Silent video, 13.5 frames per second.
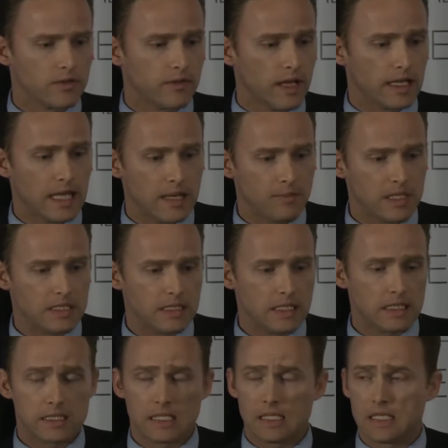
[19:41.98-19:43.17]
We've got KPC
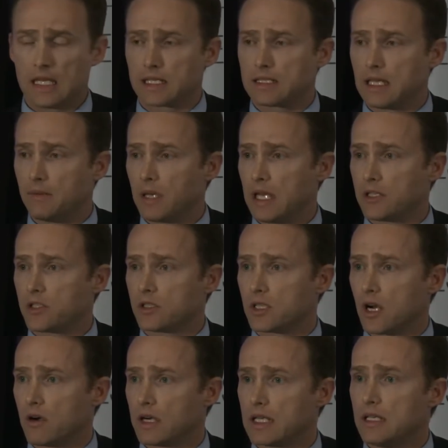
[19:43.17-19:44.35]
and CTXM patients
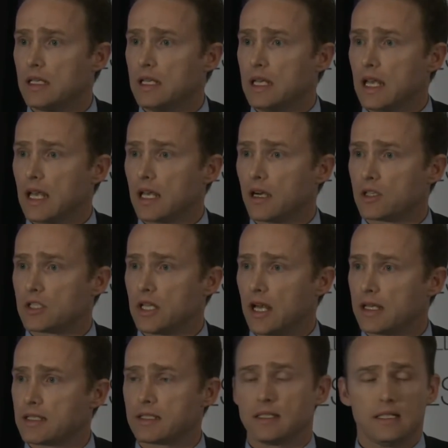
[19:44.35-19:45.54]
already in our
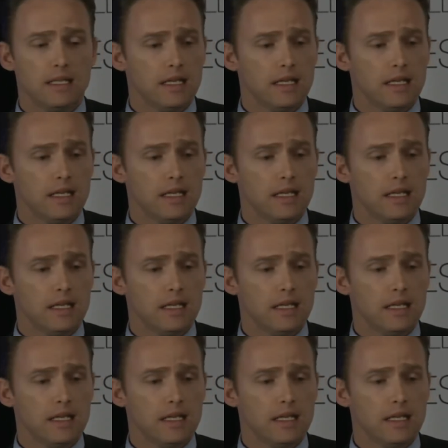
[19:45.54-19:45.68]
studies.